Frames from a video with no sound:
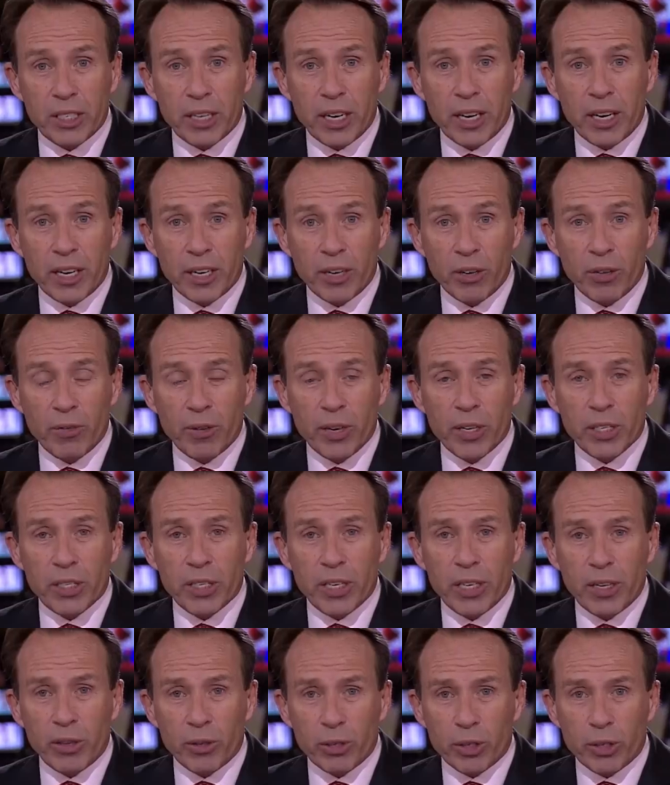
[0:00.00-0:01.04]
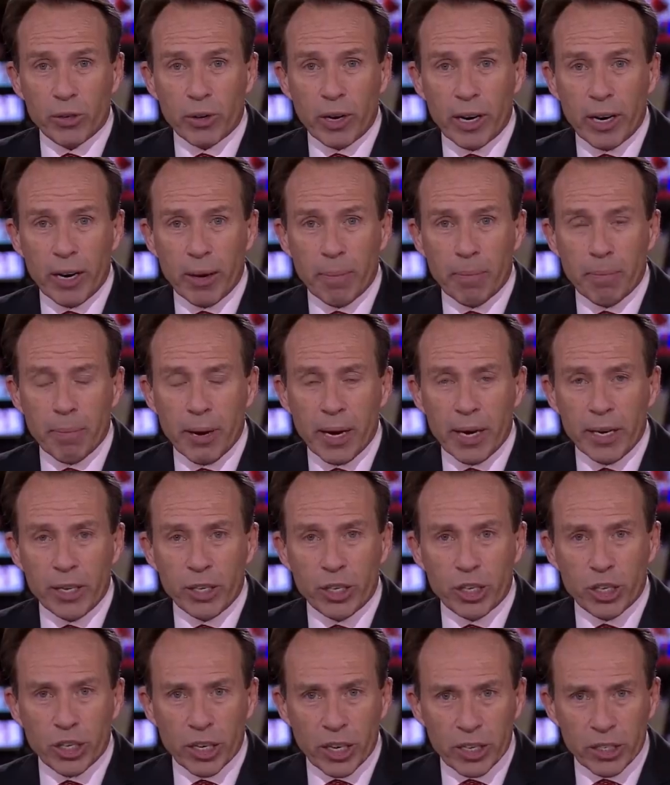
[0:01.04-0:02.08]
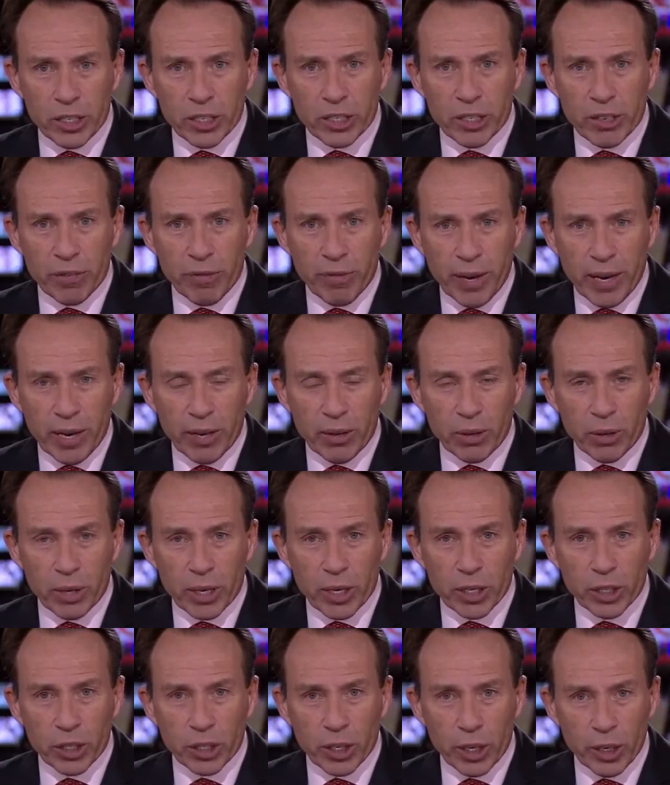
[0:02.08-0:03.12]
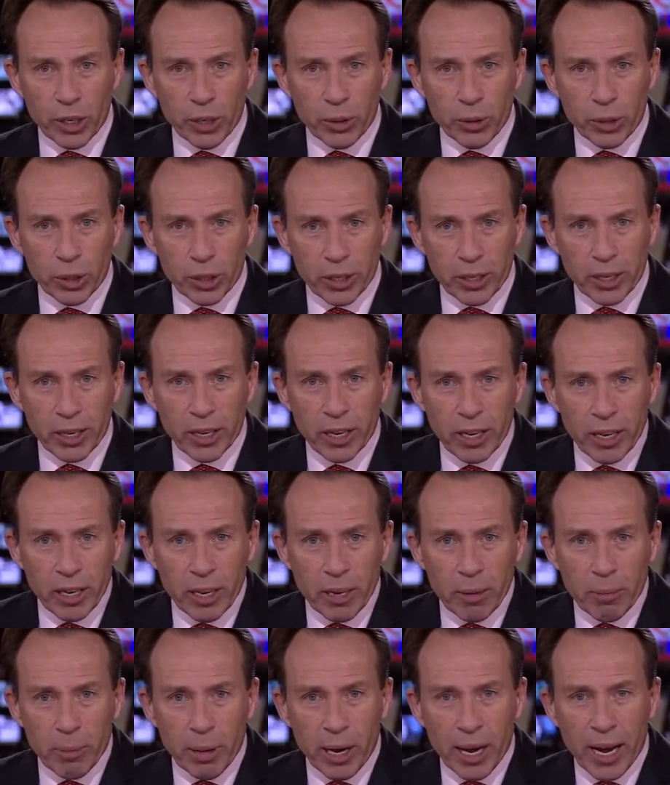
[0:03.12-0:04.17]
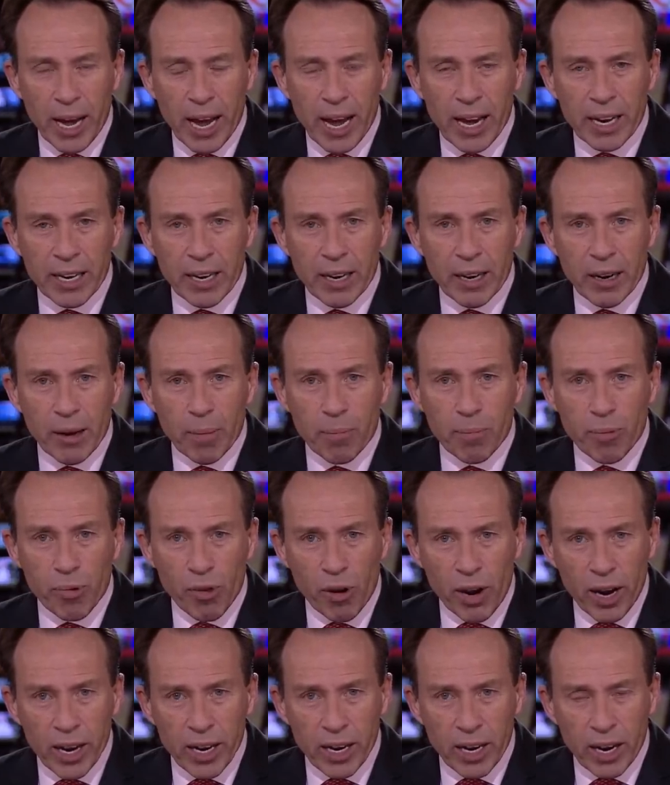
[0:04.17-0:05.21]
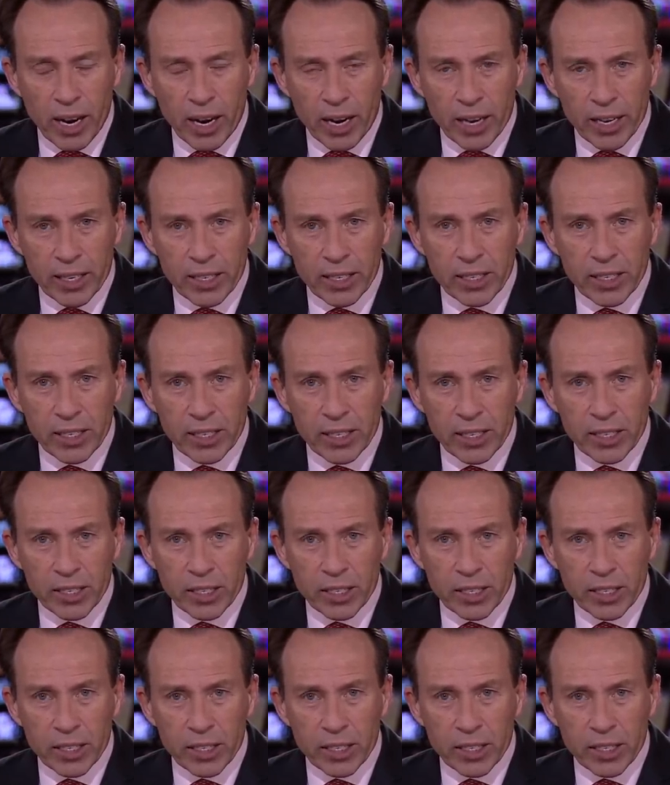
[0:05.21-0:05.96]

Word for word: uh, a university in Australia may just have found a solution by adding bright lights to